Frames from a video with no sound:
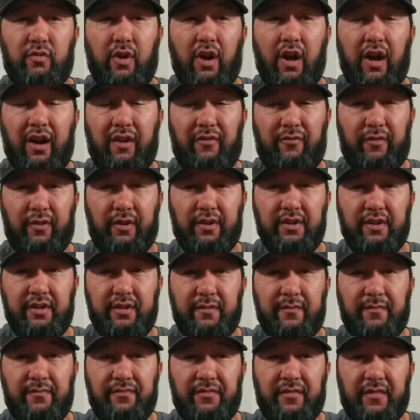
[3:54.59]
often,
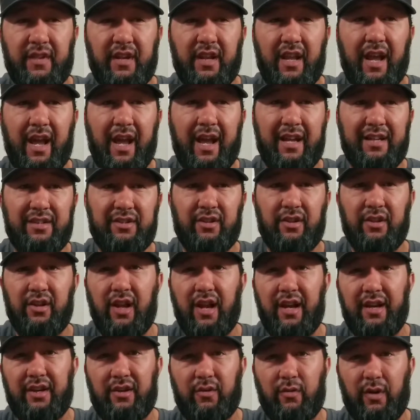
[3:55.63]
asked a
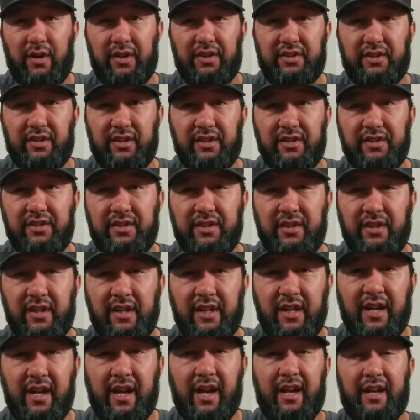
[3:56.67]
lot of questions,
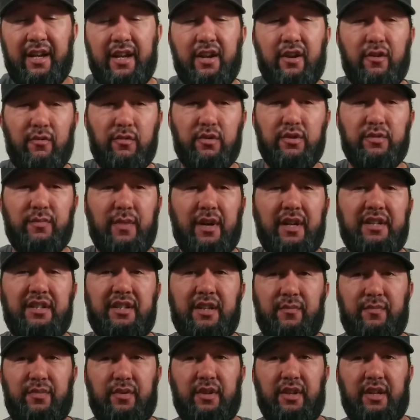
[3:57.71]
and here was my
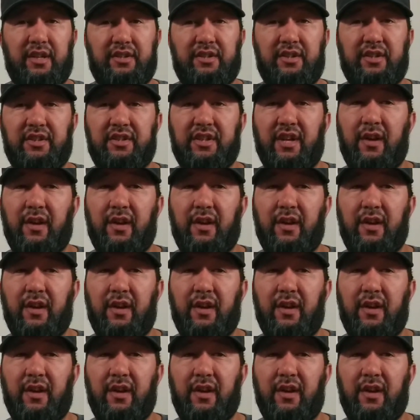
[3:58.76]
stipulations.